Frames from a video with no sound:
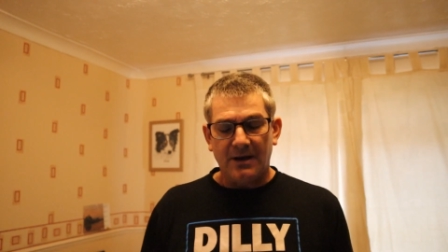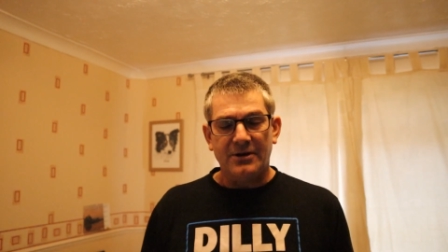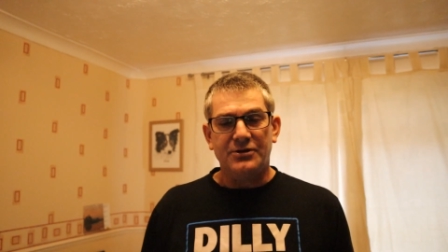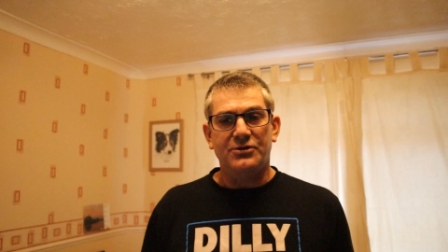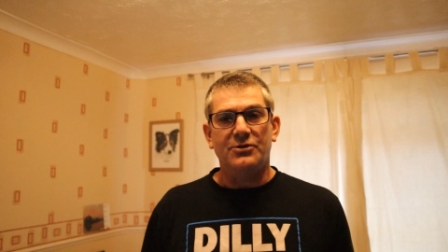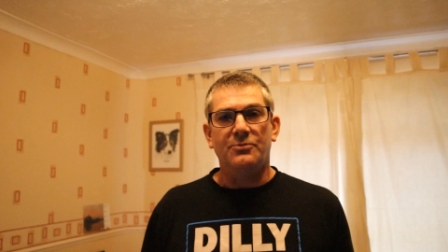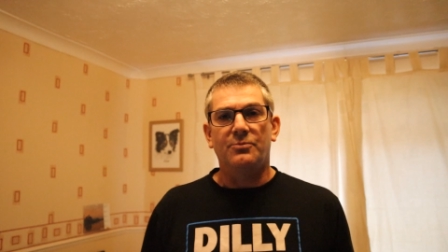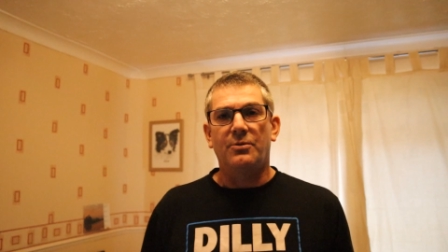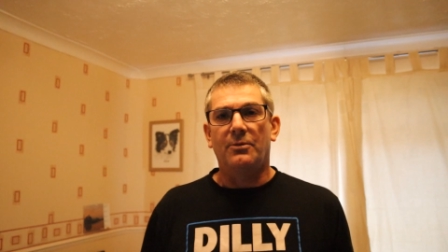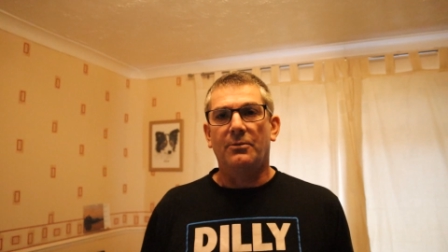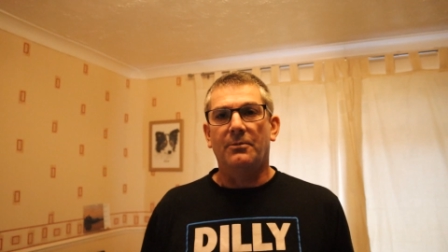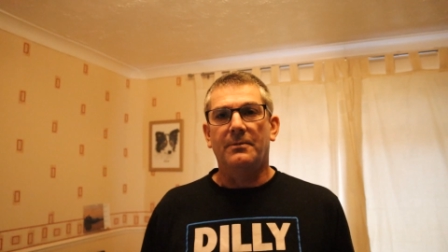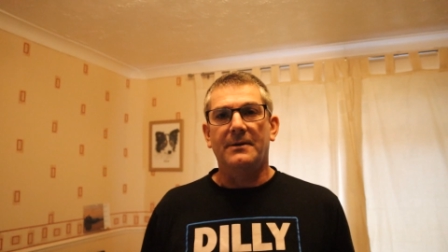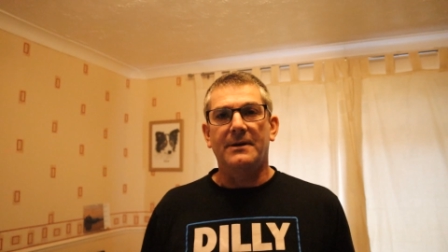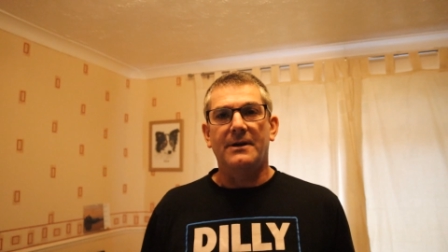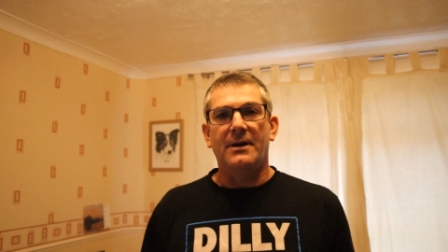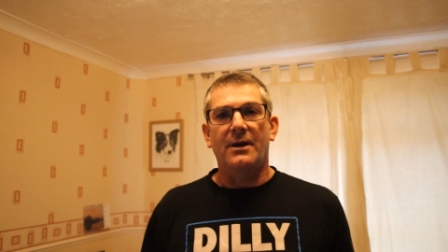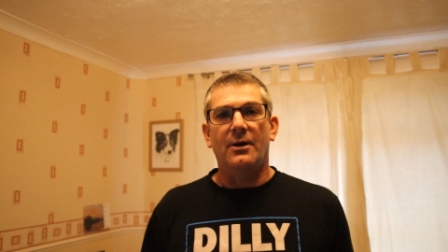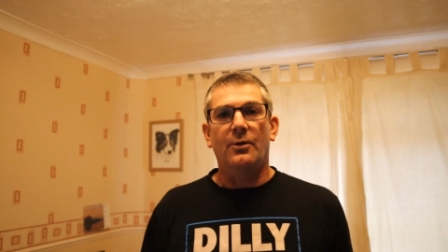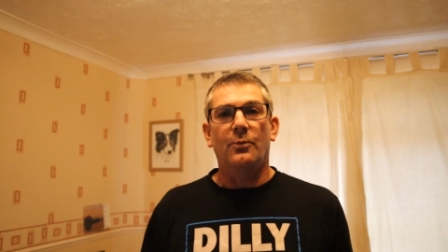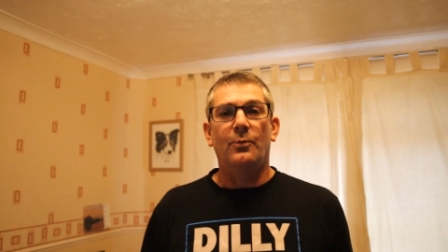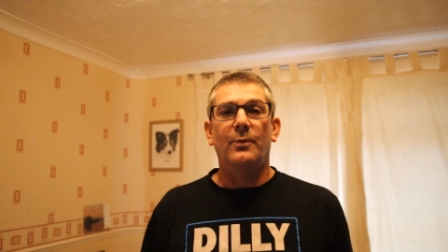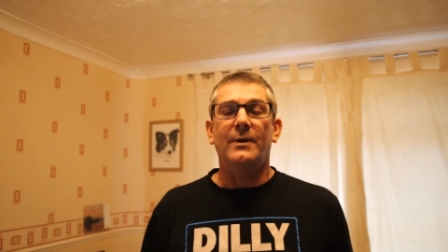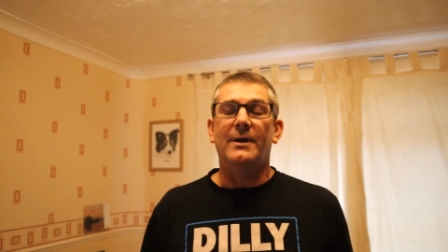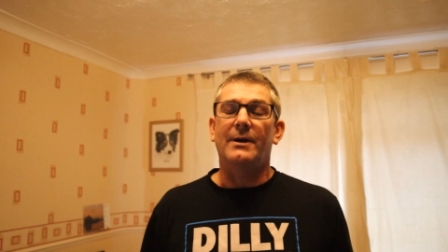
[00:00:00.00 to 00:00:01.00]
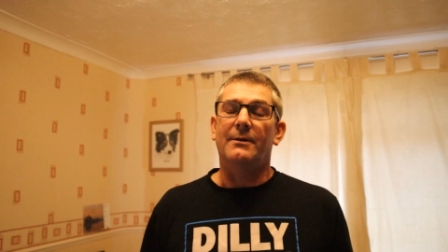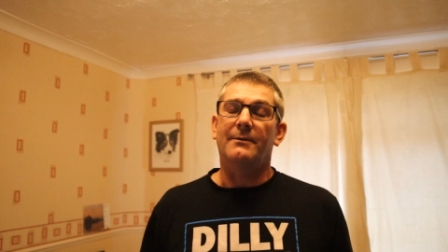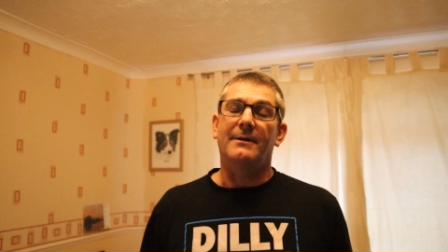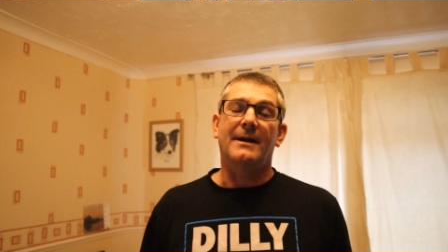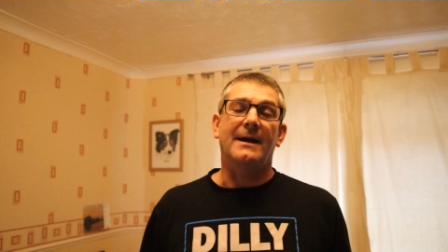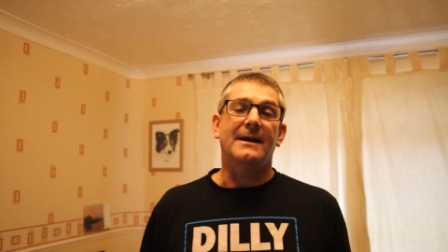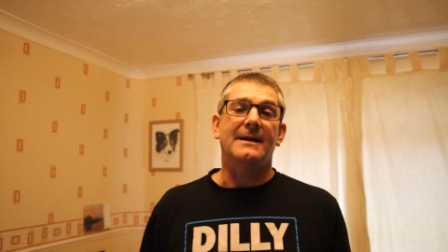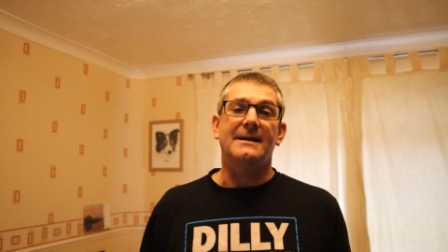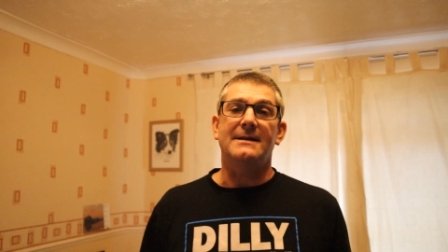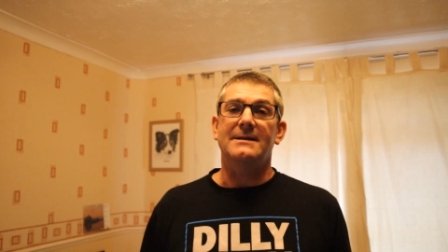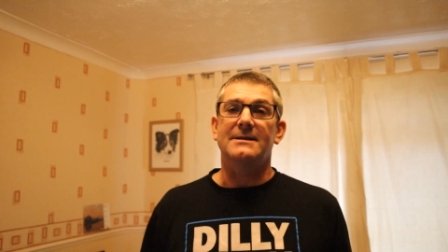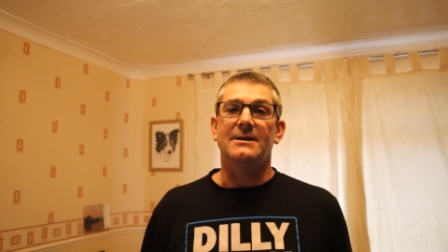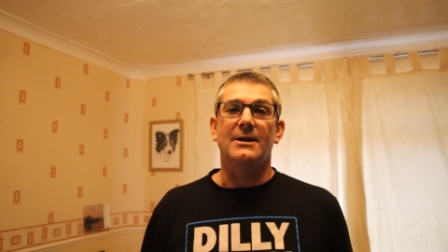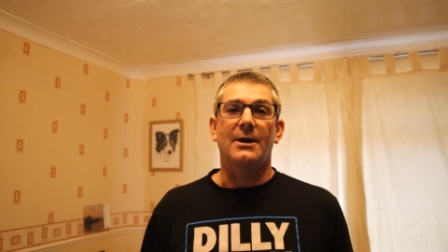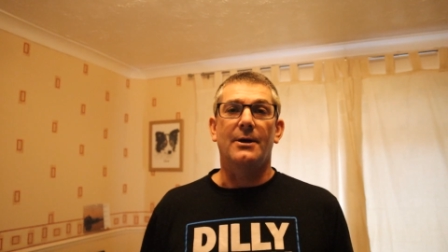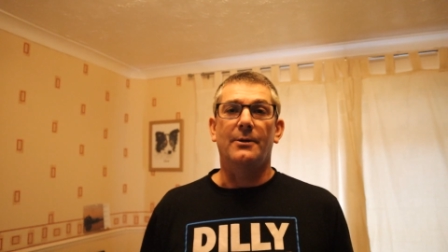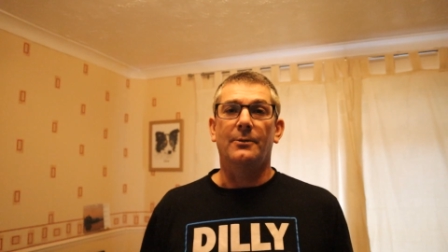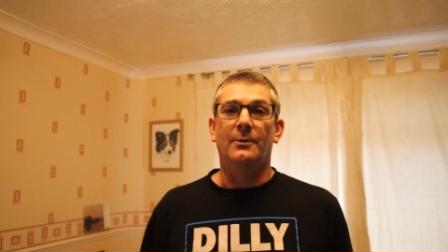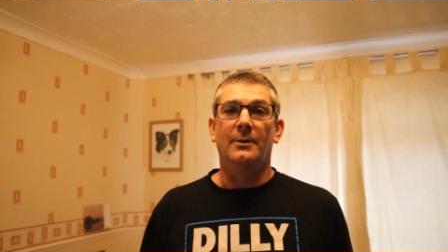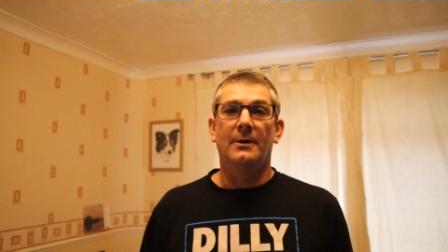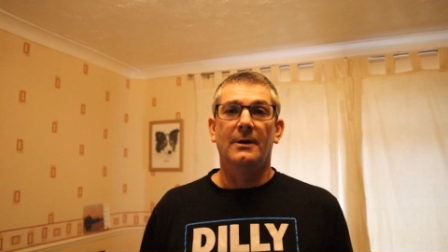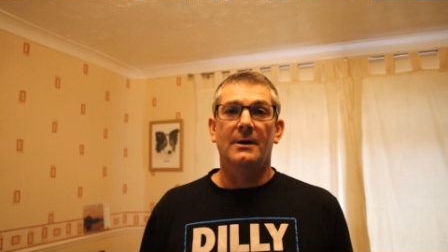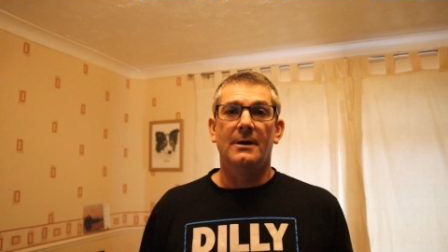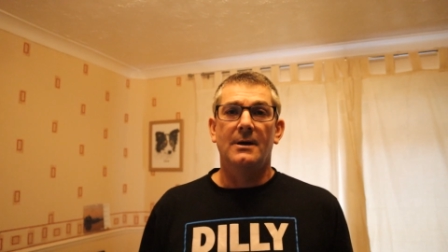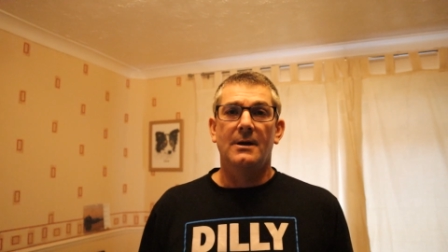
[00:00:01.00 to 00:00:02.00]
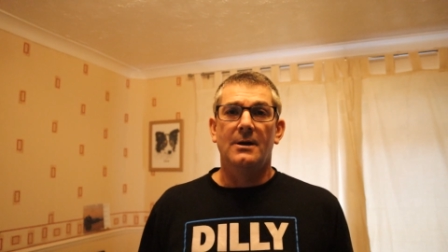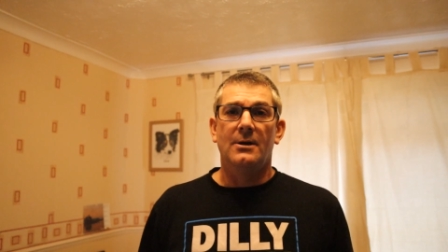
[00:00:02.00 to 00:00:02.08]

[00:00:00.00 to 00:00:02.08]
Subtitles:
as you probably know, we don't get any snow,